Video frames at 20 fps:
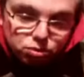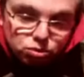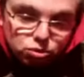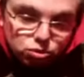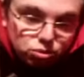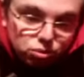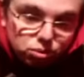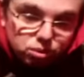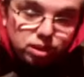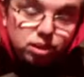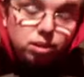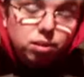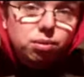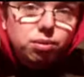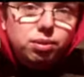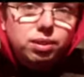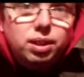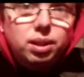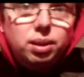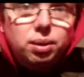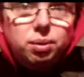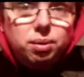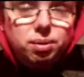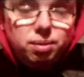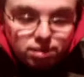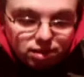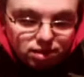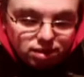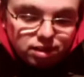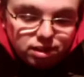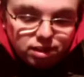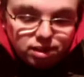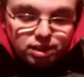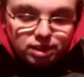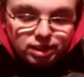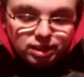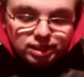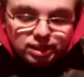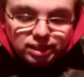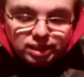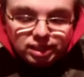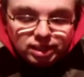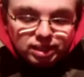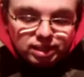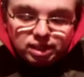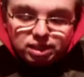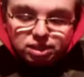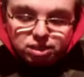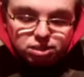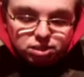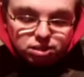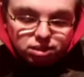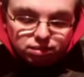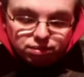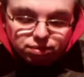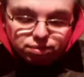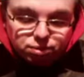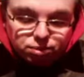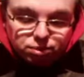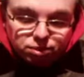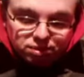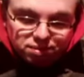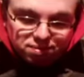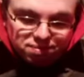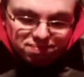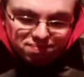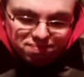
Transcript: from the short little video I shot for